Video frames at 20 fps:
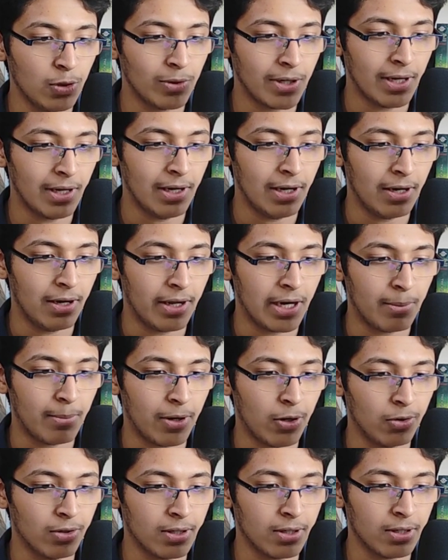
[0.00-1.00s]
you can learn
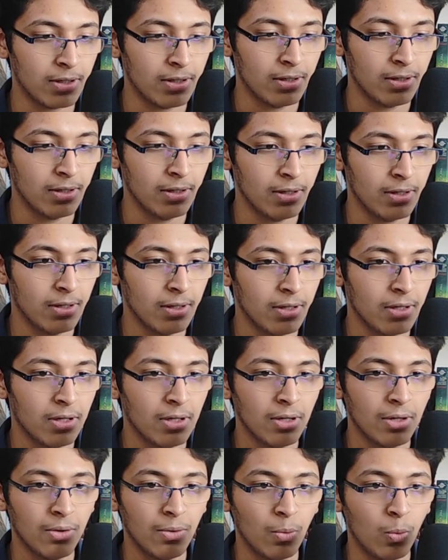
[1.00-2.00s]
about
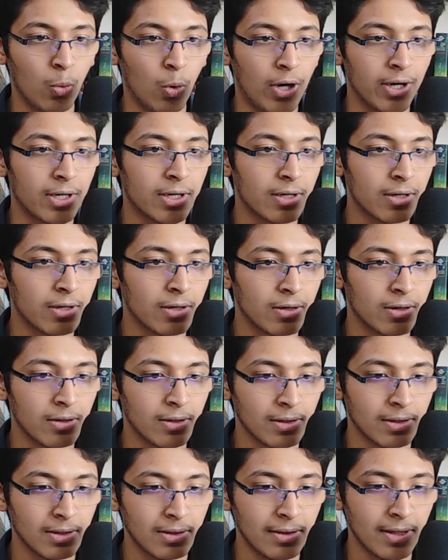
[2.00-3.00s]
what
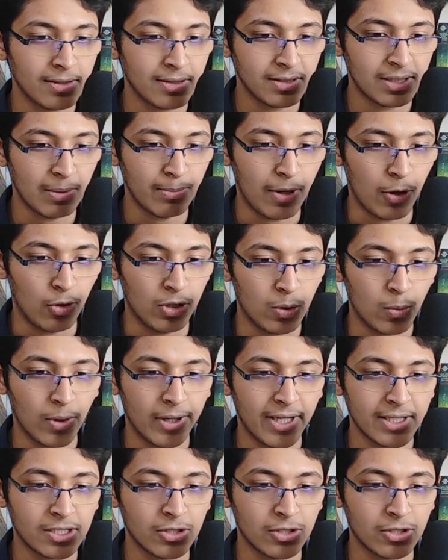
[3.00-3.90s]
this is about, what